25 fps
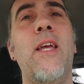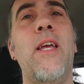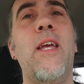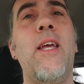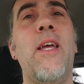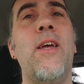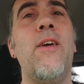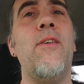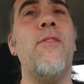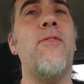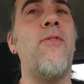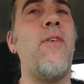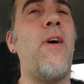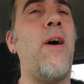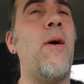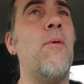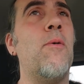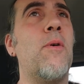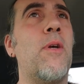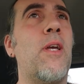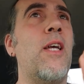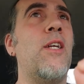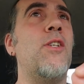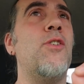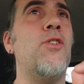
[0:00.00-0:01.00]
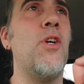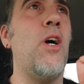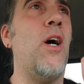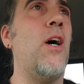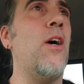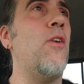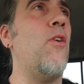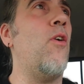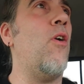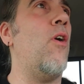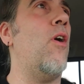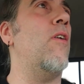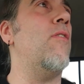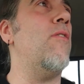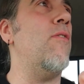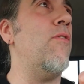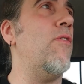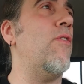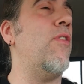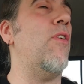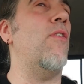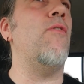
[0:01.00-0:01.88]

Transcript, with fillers: if I'll get John on